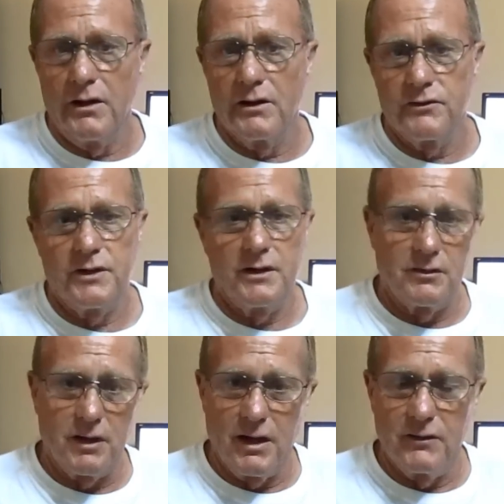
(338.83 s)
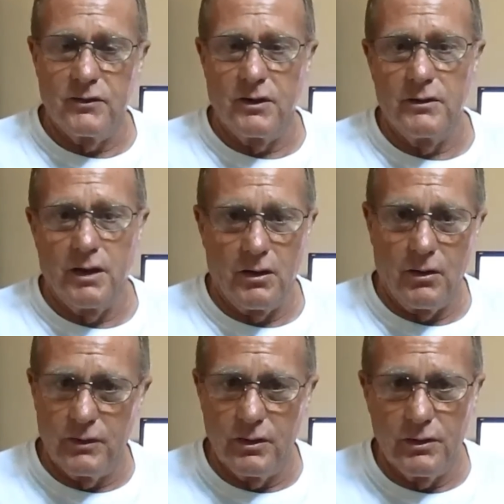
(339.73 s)
Augustine grass, and
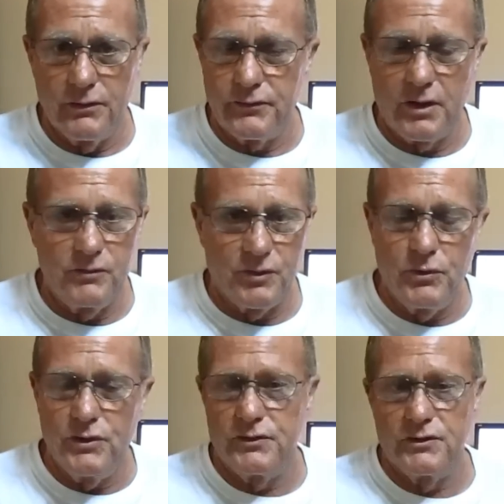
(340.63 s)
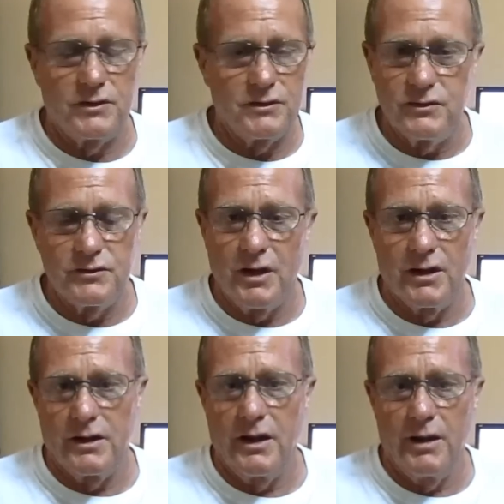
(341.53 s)
all the little shrubs and bushes. It's just not
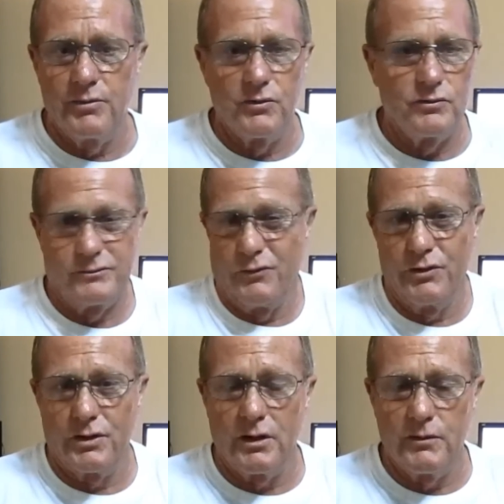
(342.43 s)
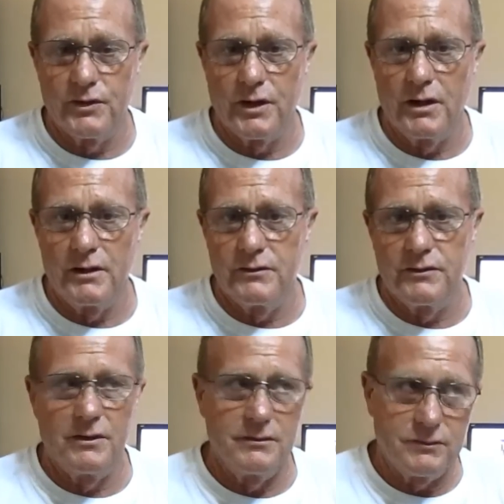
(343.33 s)
going to happen with curbs and gutters
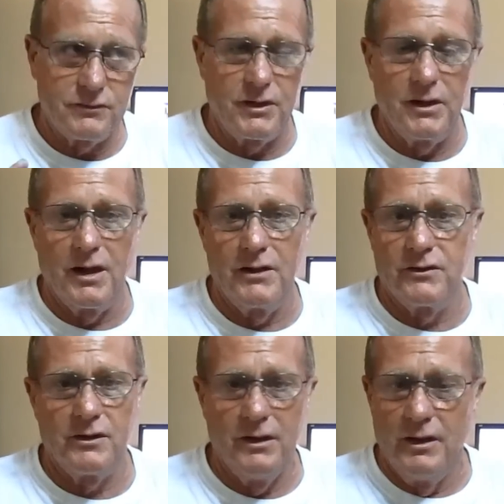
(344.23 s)
and street lights, and